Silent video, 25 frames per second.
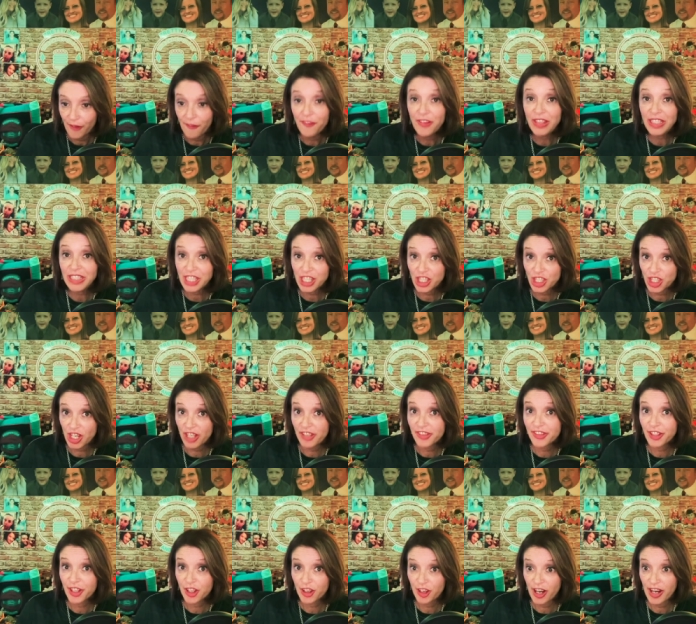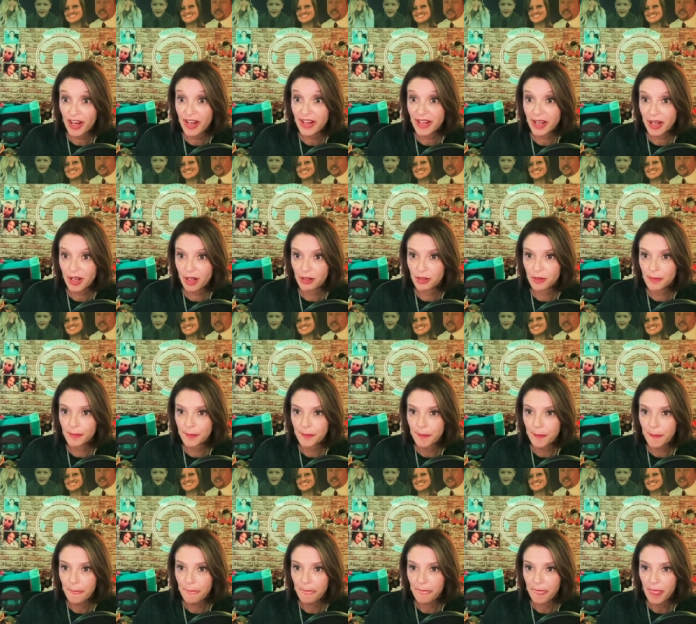Fifty Shades of Cray, y'all.
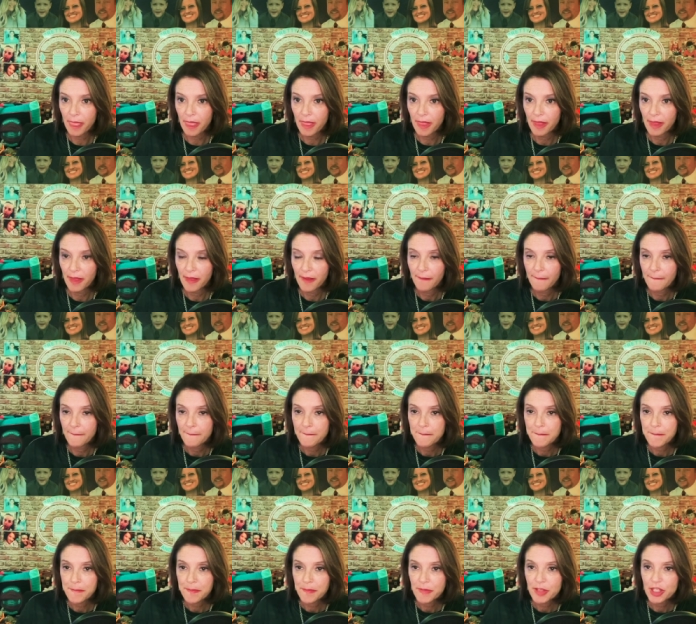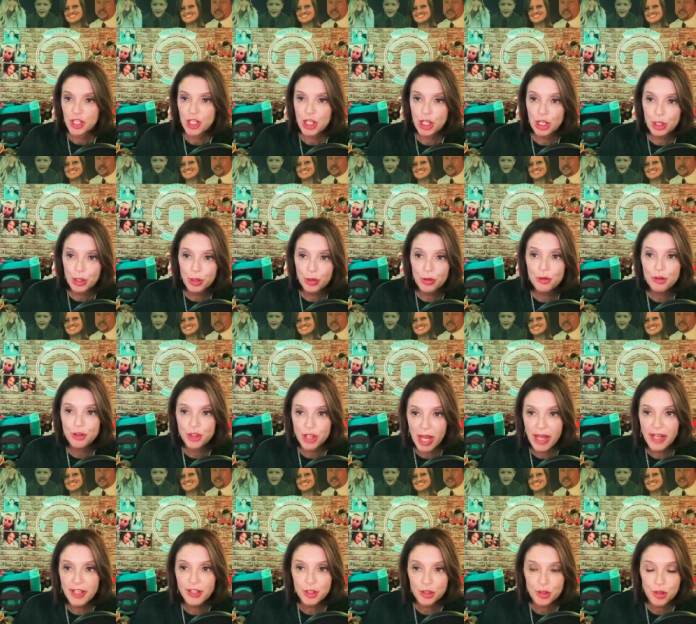She knew
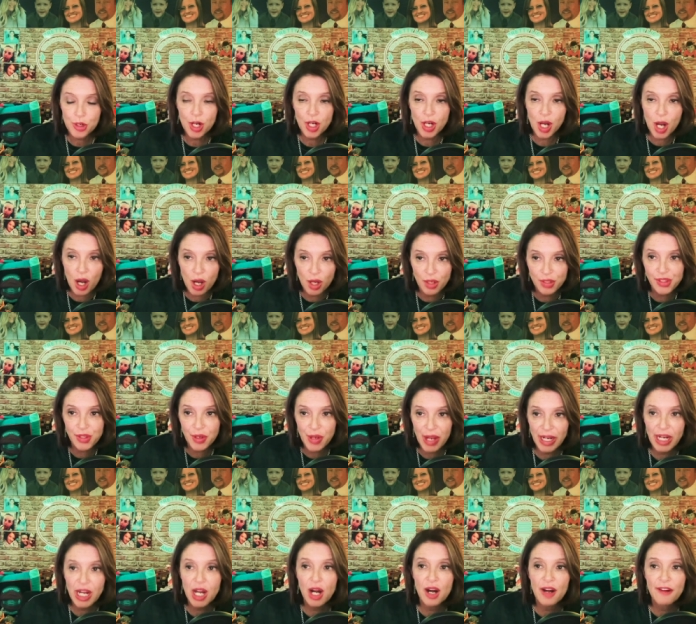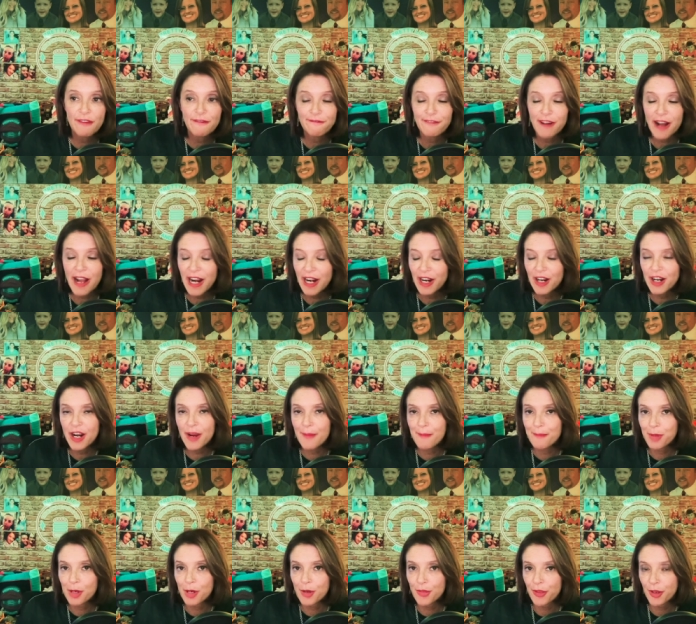Jake's truck also had caught fire and
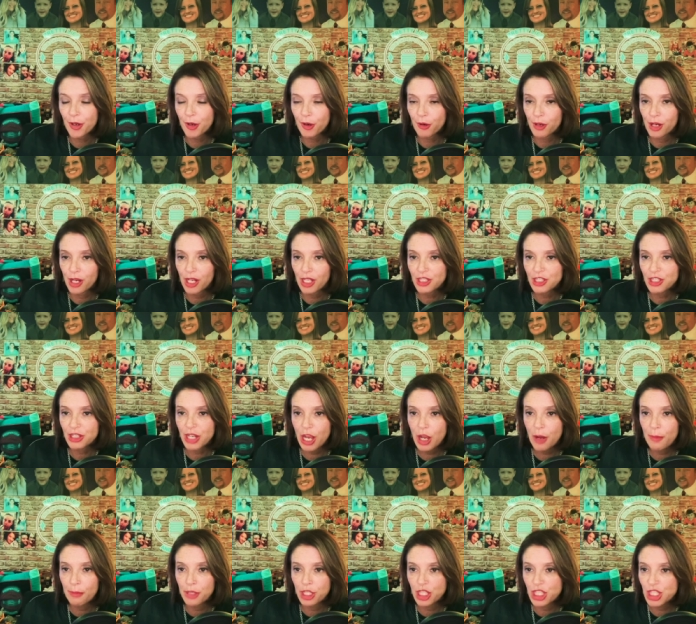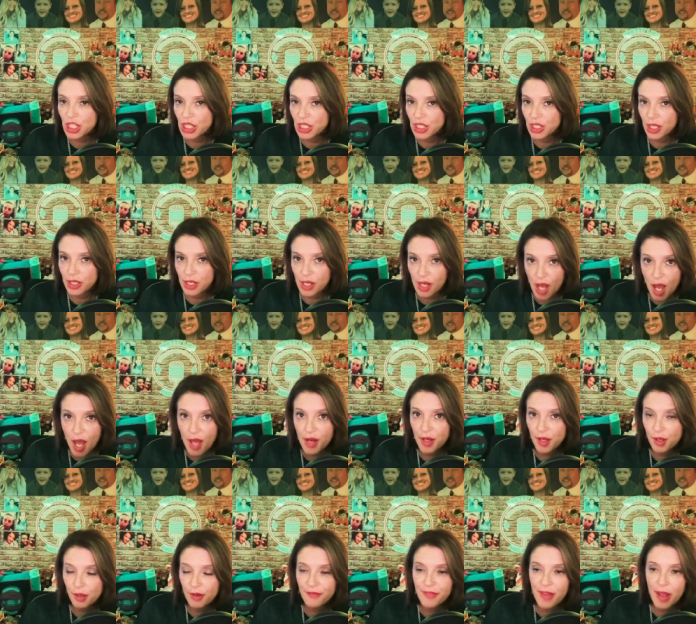burned the garage down, but she did not
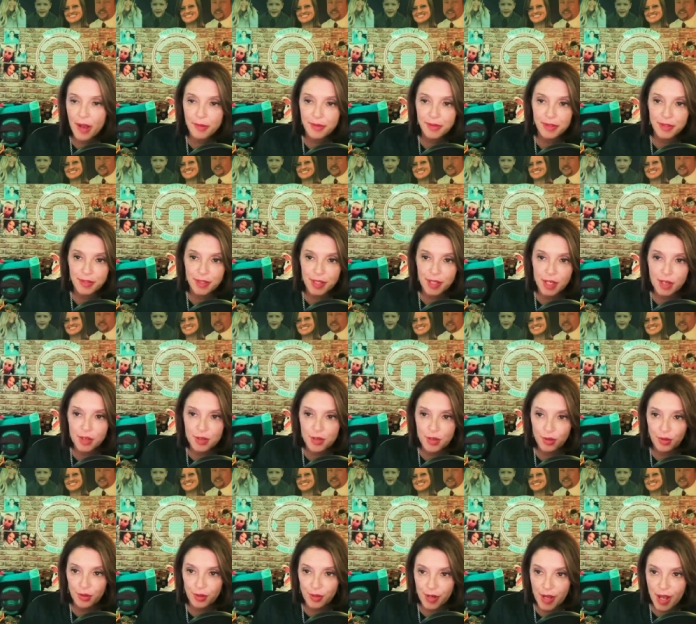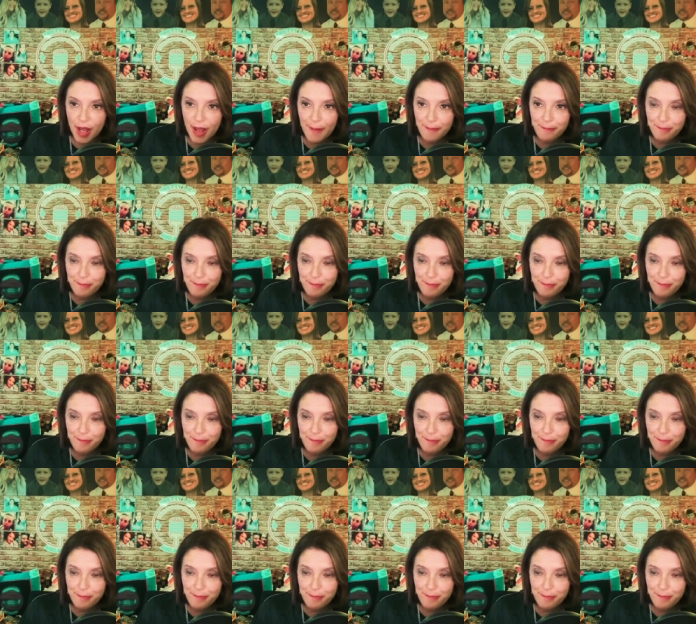know if that was intentional or not.